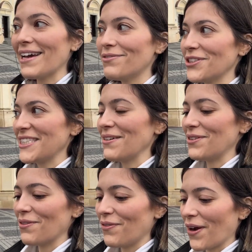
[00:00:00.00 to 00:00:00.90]
I have
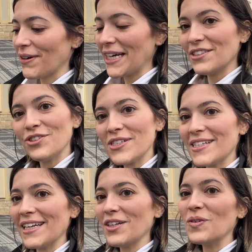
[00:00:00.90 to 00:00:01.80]
received a very
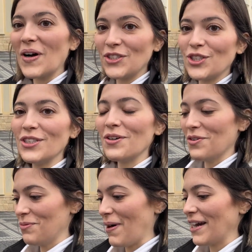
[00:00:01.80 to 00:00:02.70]
interesting question
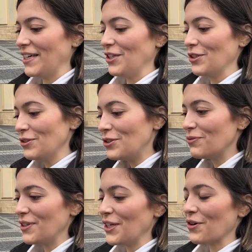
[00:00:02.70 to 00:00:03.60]
on my
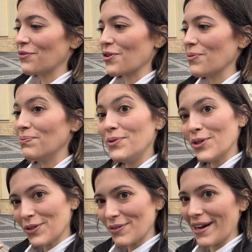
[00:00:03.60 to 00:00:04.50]
YouTube video from
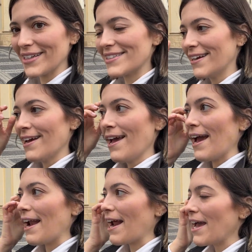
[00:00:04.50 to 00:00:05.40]
Bucharest,
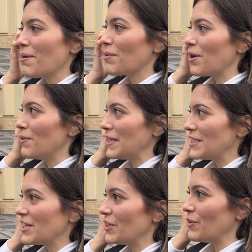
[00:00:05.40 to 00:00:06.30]
and I am going
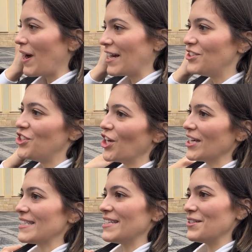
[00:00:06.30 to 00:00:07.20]
to
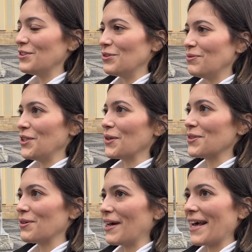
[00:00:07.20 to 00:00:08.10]
adjust this YouTube video
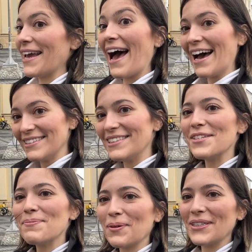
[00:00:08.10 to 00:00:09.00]
so that I add
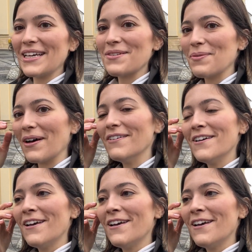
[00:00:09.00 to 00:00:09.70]
this point as well.